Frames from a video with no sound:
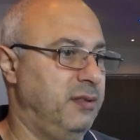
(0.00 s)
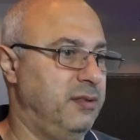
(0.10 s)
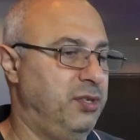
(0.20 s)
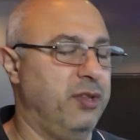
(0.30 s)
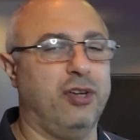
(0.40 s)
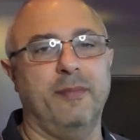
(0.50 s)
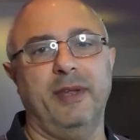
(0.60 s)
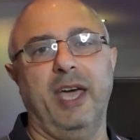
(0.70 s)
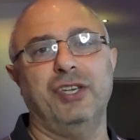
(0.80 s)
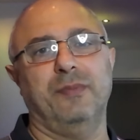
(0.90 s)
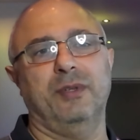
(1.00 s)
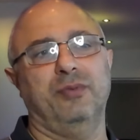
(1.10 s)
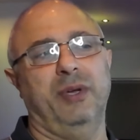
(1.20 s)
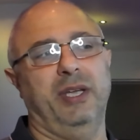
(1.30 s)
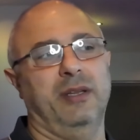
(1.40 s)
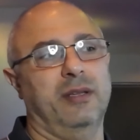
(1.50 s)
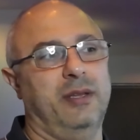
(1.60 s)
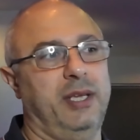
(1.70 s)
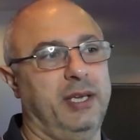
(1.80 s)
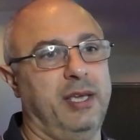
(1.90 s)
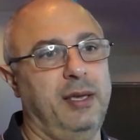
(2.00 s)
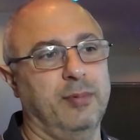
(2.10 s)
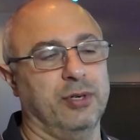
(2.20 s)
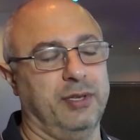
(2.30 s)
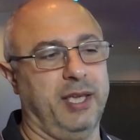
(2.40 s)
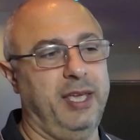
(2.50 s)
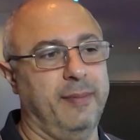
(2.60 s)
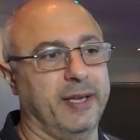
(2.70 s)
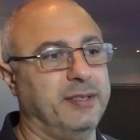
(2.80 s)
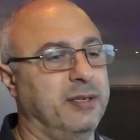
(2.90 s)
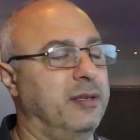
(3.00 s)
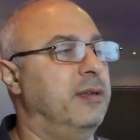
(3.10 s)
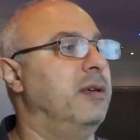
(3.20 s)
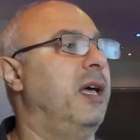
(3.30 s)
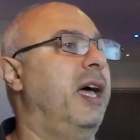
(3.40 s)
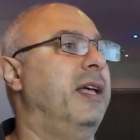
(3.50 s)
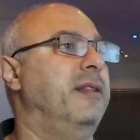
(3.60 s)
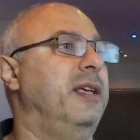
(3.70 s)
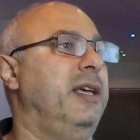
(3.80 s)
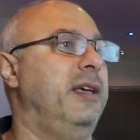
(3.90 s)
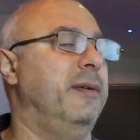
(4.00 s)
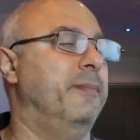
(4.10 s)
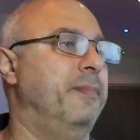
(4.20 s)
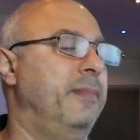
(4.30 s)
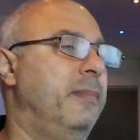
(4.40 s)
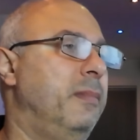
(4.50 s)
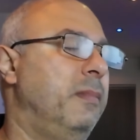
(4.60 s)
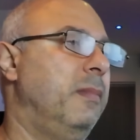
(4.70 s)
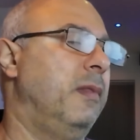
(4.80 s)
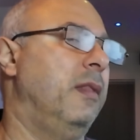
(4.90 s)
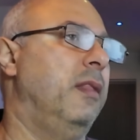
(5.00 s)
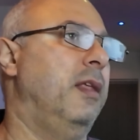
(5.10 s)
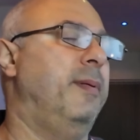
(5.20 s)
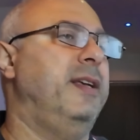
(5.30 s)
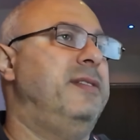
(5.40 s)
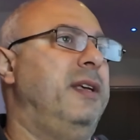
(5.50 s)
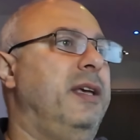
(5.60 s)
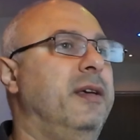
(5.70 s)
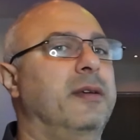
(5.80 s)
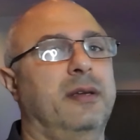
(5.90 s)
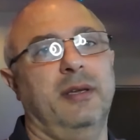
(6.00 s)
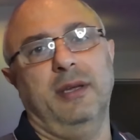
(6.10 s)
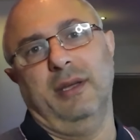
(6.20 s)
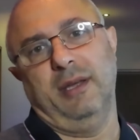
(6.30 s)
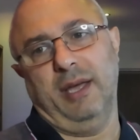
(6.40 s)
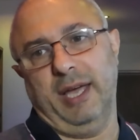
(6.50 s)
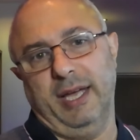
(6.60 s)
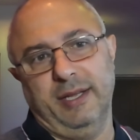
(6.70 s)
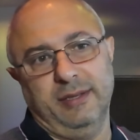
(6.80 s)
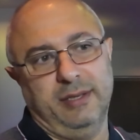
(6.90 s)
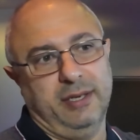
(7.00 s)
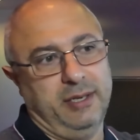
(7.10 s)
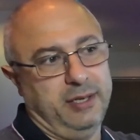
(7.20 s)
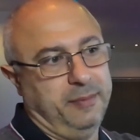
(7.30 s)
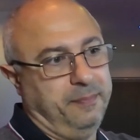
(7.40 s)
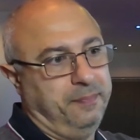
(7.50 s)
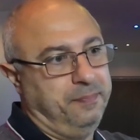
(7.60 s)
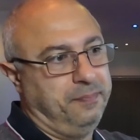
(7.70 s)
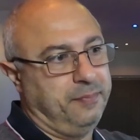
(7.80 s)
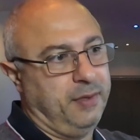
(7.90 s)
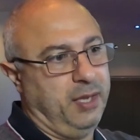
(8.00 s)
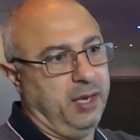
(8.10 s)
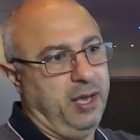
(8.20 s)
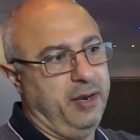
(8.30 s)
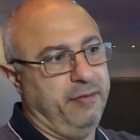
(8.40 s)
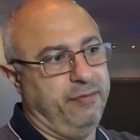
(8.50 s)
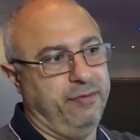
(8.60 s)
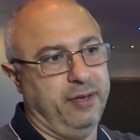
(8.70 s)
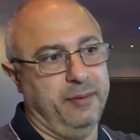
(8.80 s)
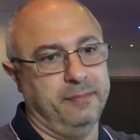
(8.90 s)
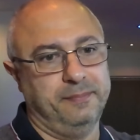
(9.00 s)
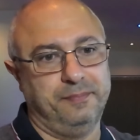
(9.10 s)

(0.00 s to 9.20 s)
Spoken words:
show the communication between the keyboard, the keybed, and the PC, and I kind of